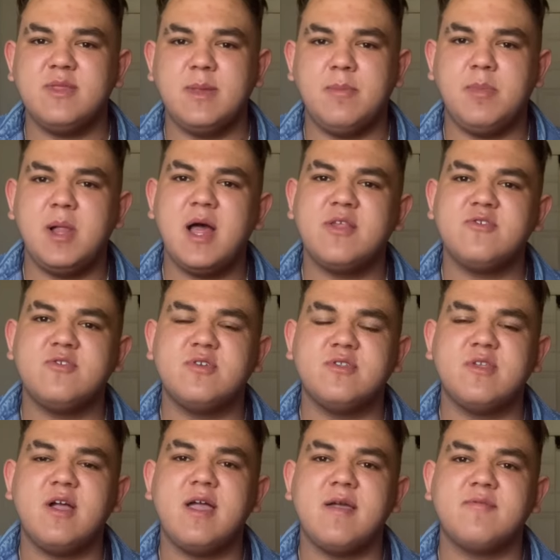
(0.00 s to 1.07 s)
and the blaster does
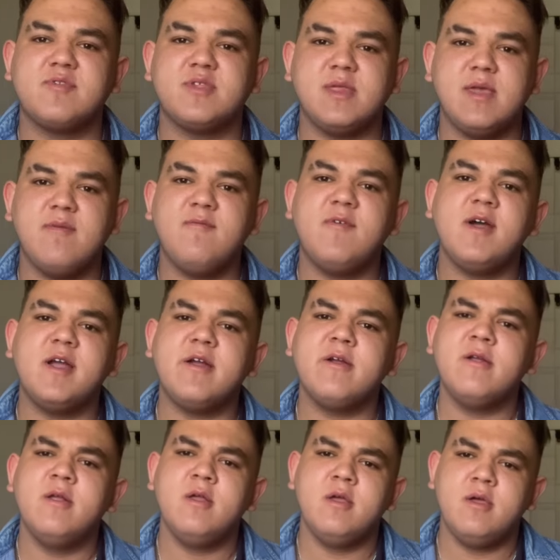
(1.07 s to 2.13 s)
not have slam
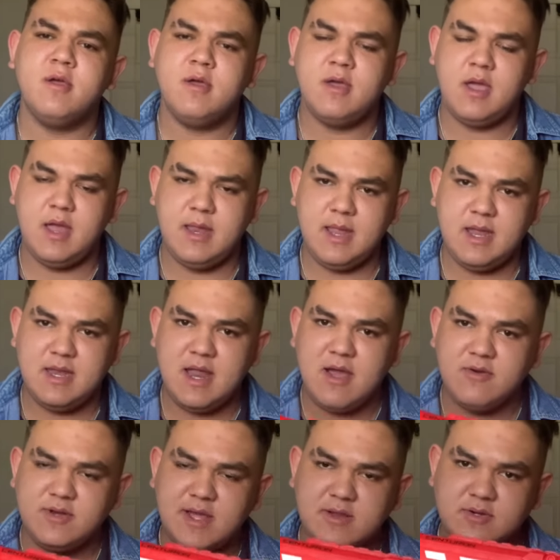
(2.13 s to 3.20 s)
fire. And then
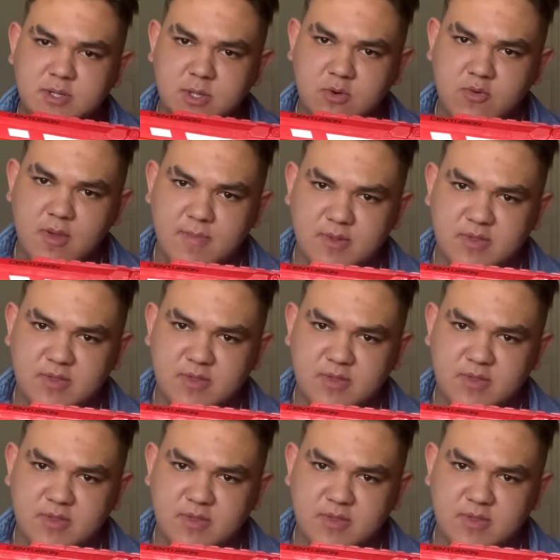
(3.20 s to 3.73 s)
now down to the grip